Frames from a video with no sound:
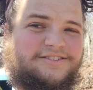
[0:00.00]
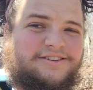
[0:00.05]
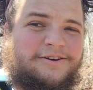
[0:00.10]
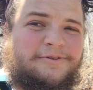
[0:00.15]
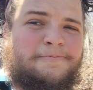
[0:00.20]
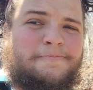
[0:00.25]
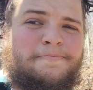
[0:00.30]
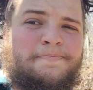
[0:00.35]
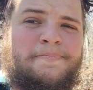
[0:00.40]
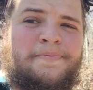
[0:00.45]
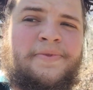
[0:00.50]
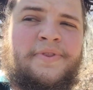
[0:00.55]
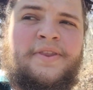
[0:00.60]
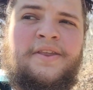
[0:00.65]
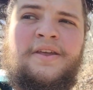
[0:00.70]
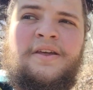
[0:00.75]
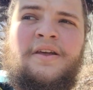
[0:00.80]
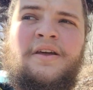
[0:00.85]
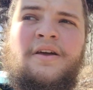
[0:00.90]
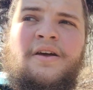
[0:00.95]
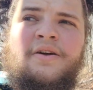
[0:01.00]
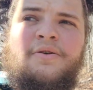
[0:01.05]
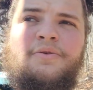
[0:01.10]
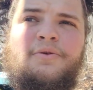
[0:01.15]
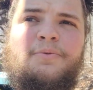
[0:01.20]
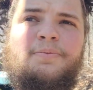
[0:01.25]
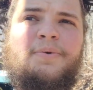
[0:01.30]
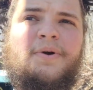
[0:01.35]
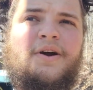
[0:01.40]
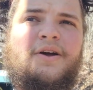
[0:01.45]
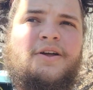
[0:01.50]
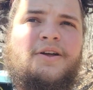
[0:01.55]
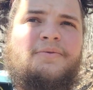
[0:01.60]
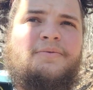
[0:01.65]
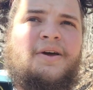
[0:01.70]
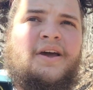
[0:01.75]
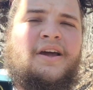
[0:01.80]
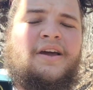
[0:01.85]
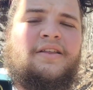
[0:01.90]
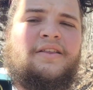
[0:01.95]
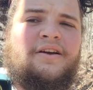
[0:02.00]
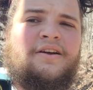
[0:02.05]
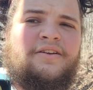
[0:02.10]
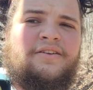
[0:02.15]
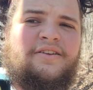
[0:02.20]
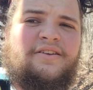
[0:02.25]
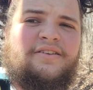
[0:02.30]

So we'll probably make it there a